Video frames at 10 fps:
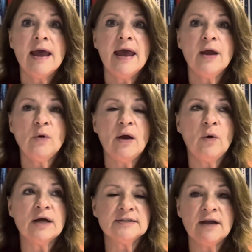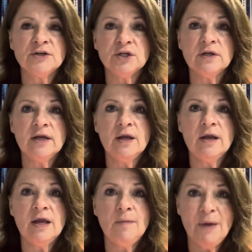and essentially
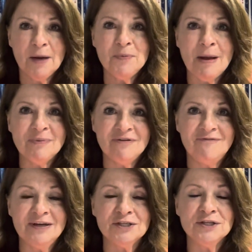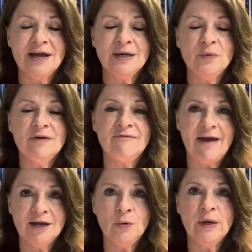he picked me up at the finish line, and we
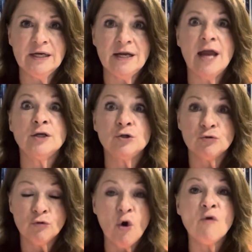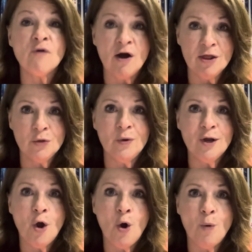evacuated and drove all the way
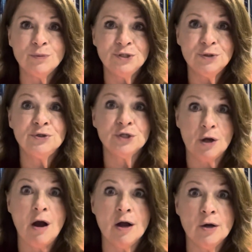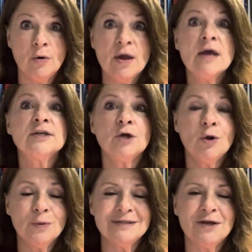home to Chicago. So
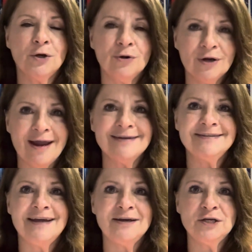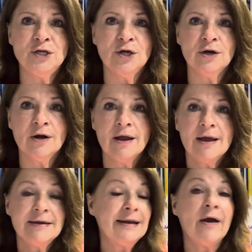it was a Hurricane Sandy year.
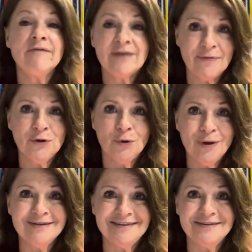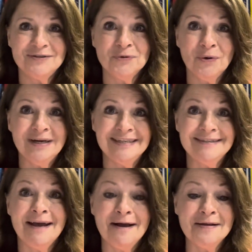Now I've got the crazy story to
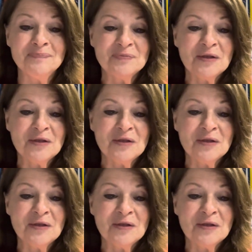tell.